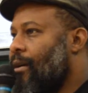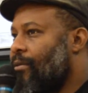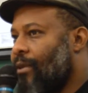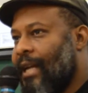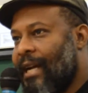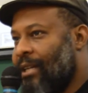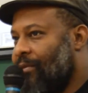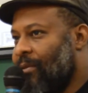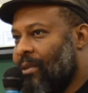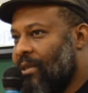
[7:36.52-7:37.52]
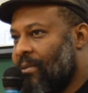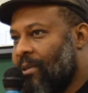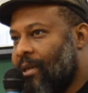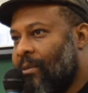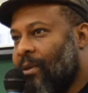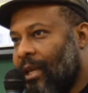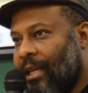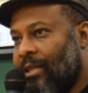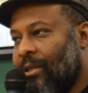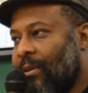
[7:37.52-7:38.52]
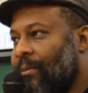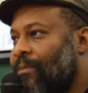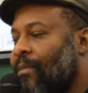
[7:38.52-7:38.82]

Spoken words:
for a lot of different reasons, which I won't get into,